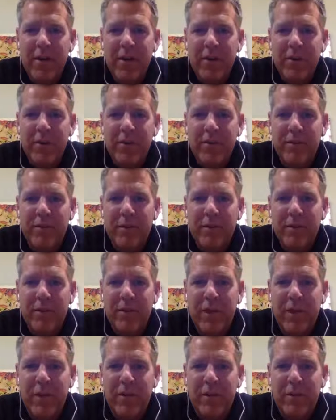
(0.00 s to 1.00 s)
I'll be spending
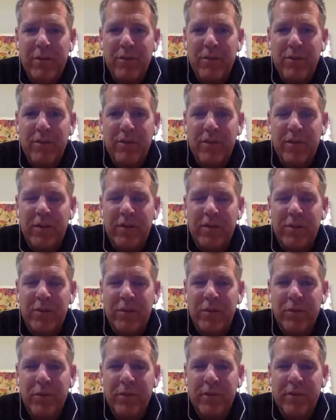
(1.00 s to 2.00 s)
time at a music lesson
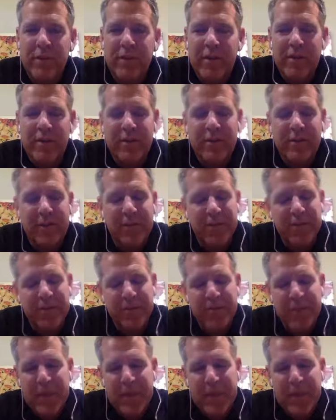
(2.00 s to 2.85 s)
with my son. So